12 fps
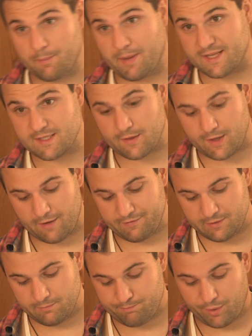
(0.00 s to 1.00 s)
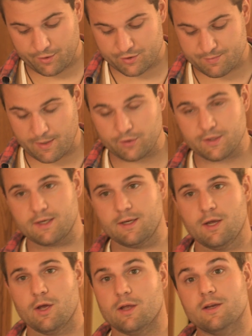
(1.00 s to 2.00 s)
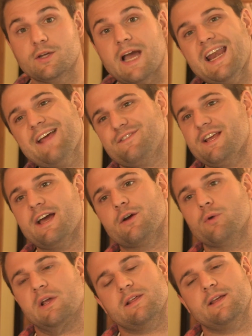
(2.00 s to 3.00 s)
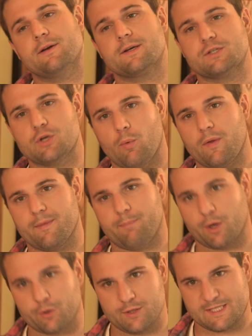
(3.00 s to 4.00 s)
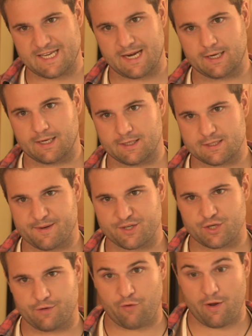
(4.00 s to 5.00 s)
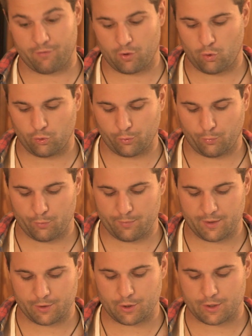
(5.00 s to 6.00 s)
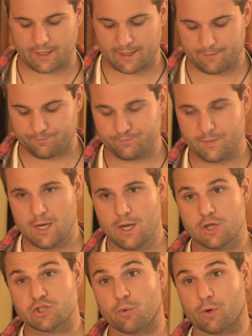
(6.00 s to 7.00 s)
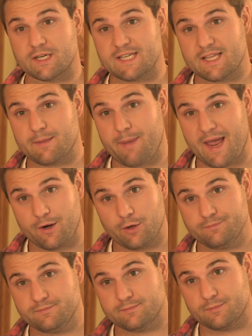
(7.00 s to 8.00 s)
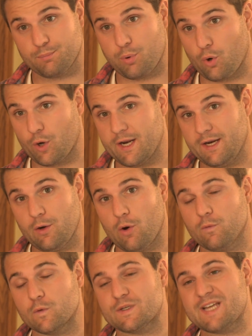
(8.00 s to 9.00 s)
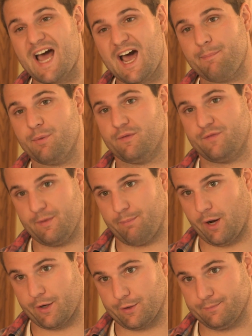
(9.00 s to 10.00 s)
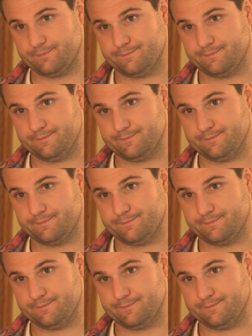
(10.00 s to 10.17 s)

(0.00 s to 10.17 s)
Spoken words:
pan's out of the oven, butter's melted. You kind of have to act quickly here because you don't want the butter to set again, especially if you have a colder room that you're cooking in. So we're gonna take the batter, pour it in over top of the butter.